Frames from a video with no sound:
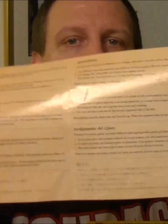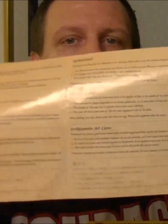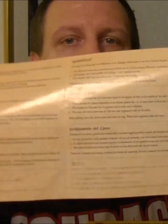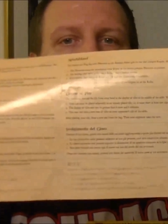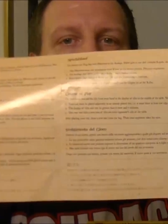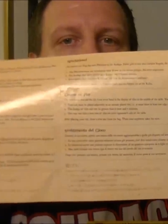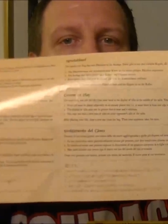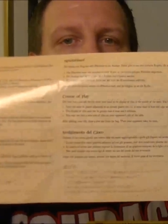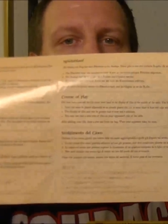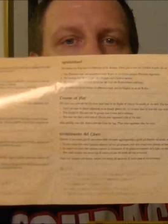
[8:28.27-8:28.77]

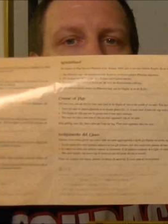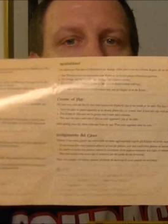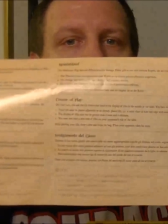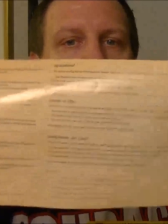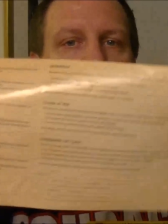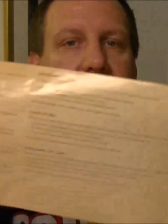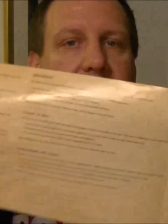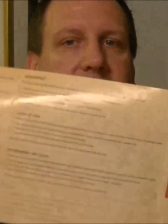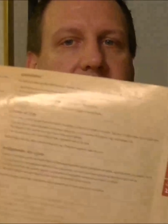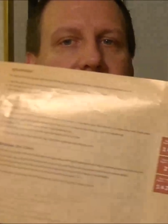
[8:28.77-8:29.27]
how to
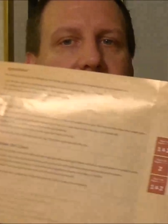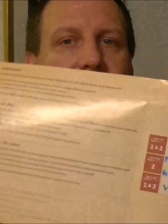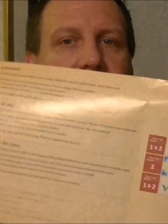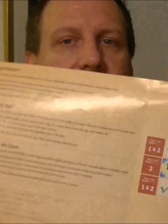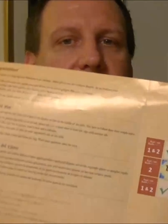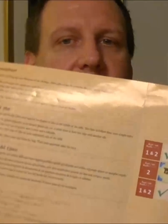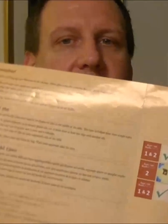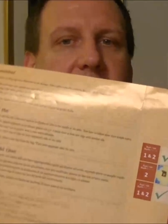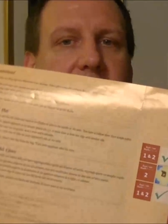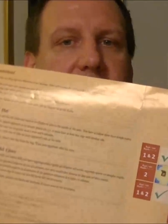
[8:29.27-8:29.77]
play.
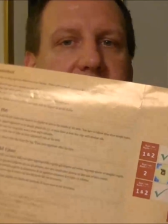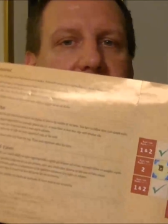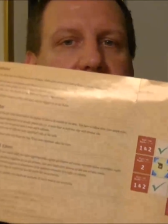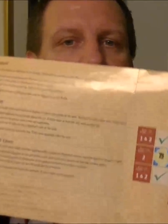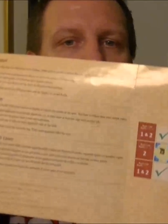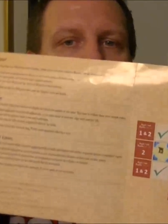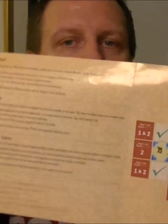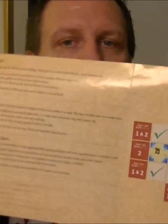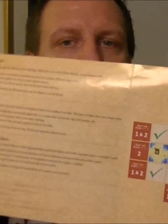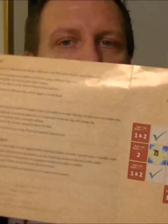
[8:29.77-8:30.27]
You've got a
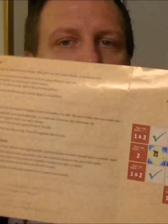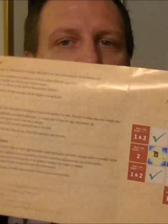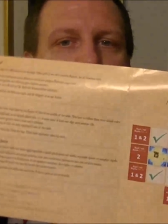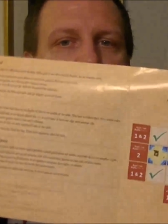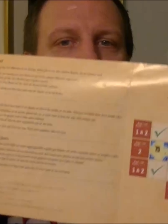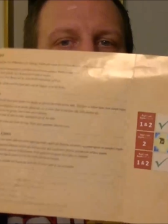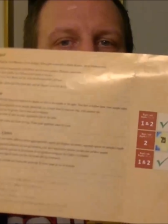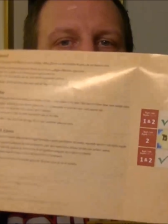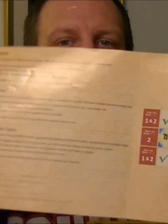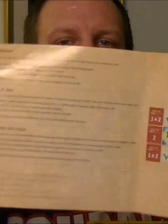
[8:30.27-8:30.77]
diagram here
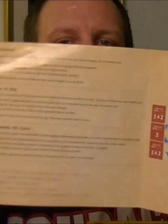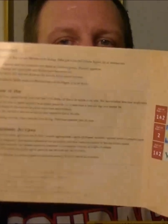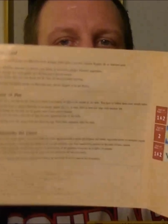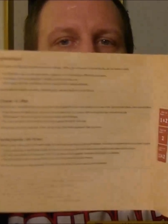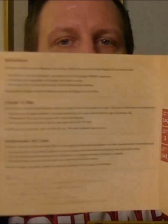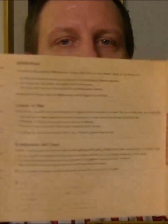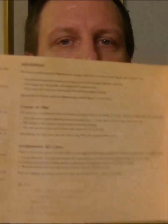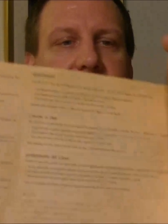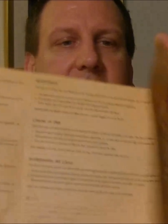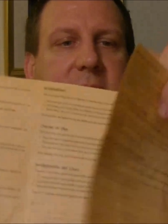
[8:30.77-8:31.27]
that shows you how
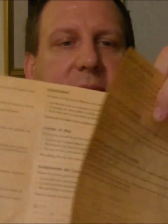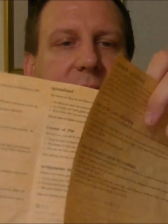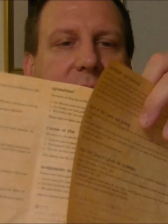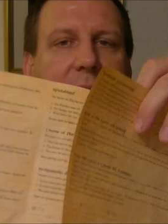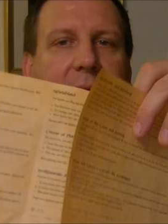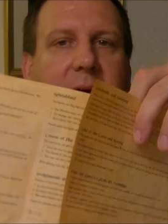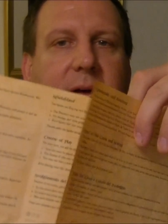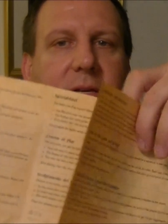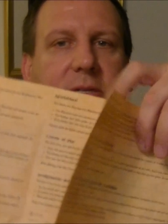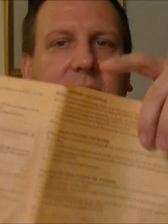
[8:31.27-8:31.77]
to place
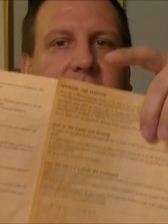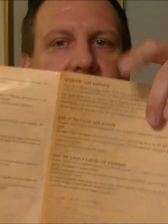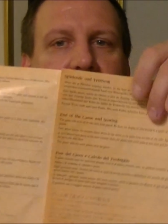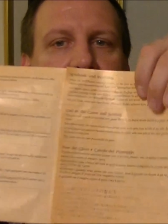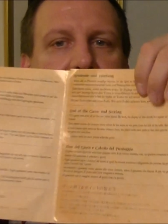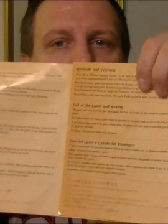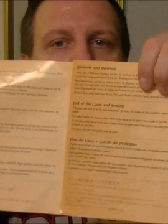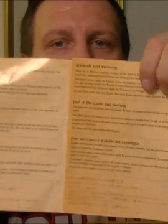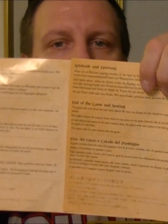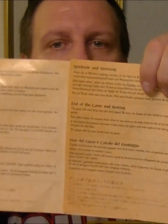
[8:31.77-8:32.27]
tiles,
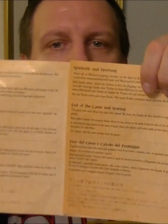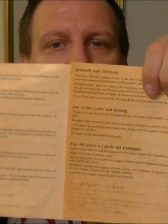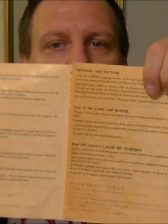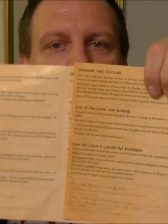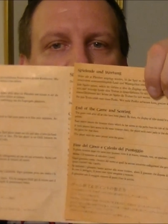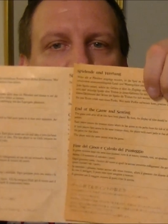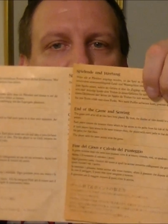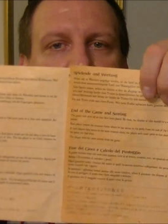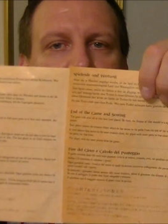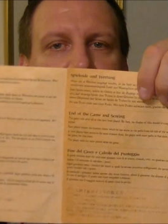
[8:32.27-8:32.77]

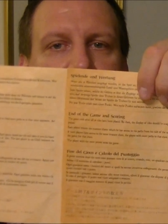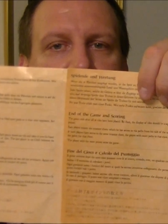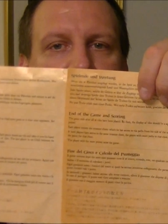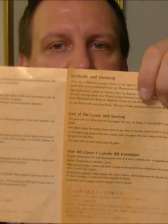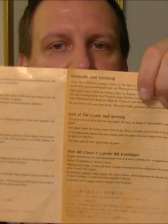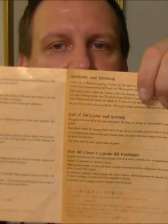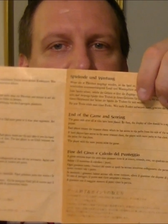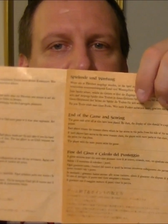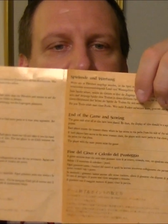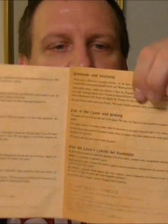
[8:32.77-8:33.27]

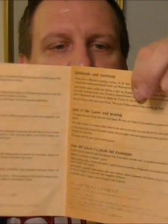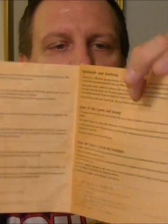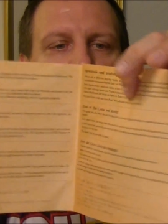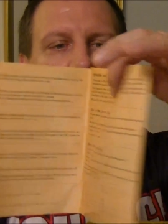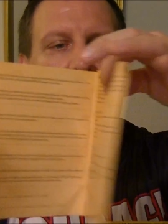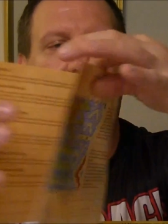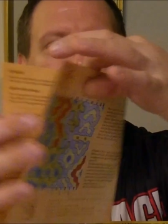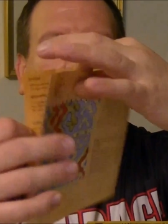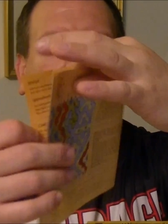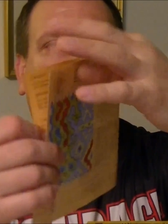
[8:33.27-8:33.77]
explanation for
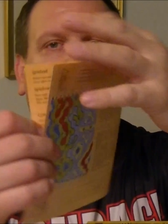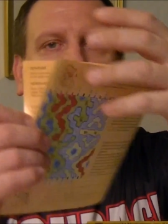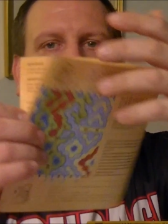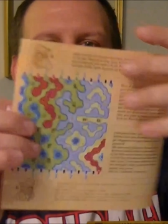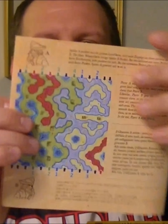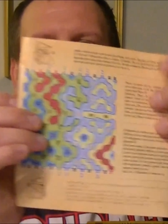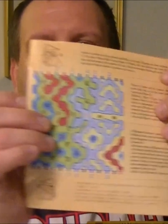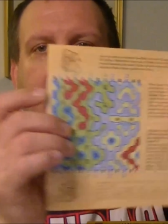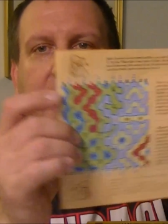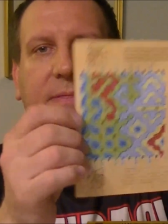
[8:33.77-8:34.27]
scoring,
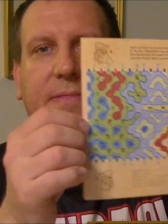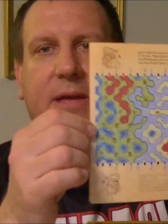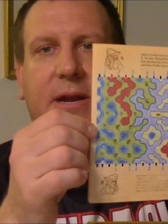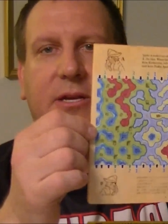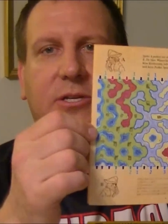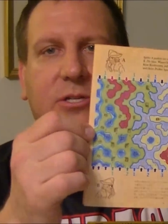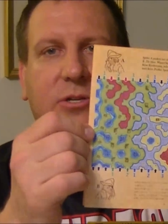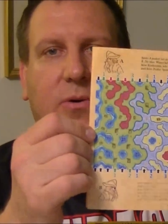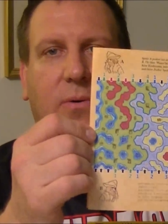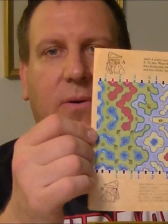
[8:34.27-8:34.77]
and then
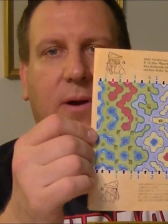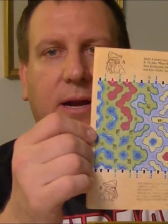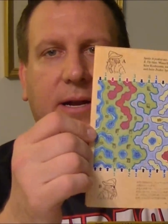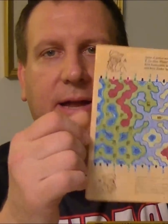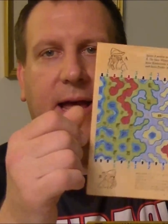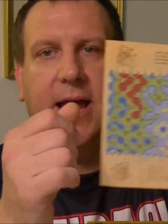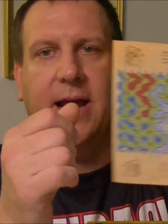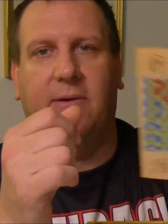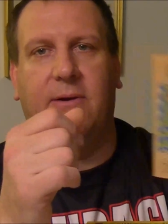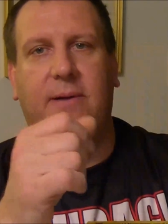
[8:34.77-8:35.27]
a scoring
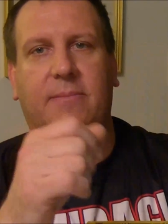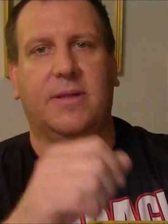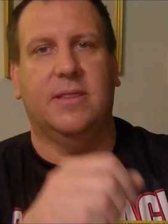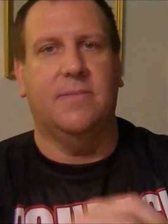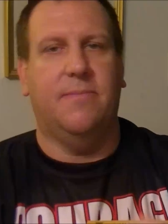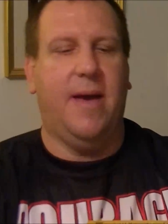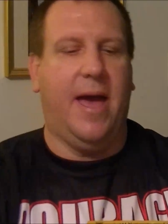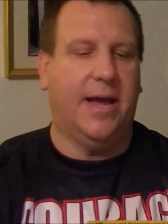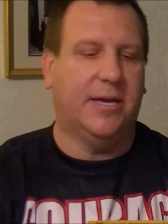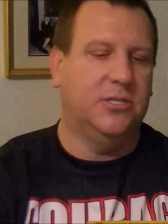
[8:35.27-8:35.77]
diagram on the
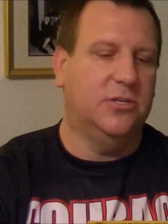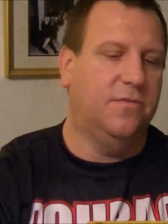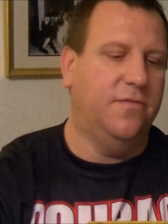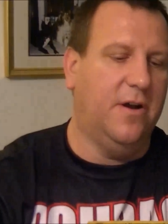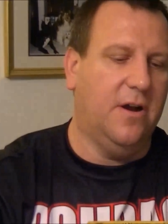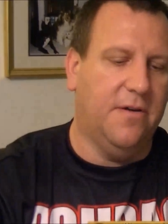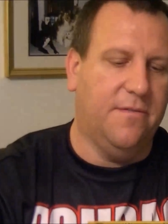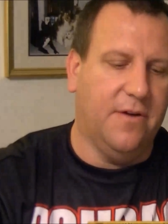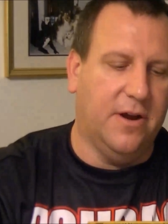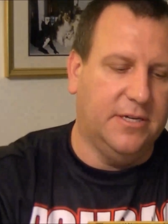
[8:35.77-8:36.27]
back. So
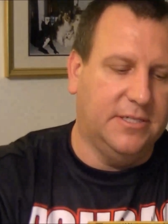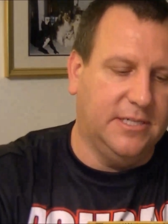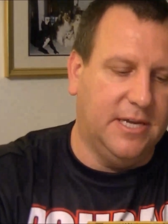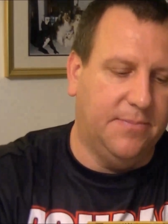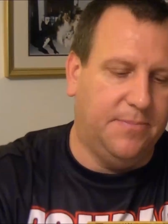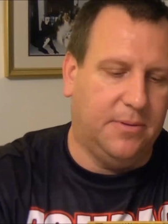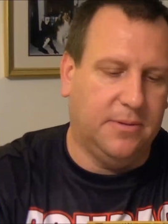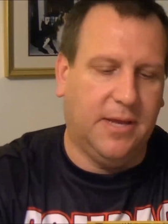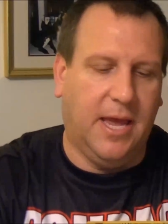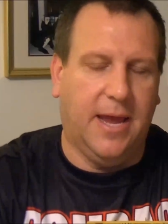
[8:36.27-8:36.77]
very, very
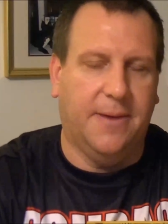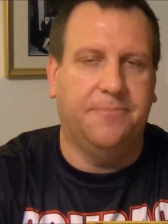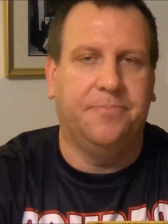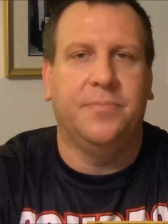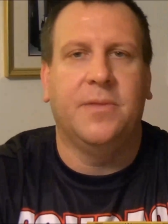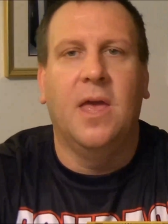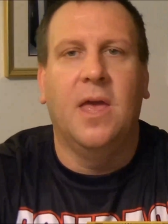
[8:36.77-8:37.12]
simple game.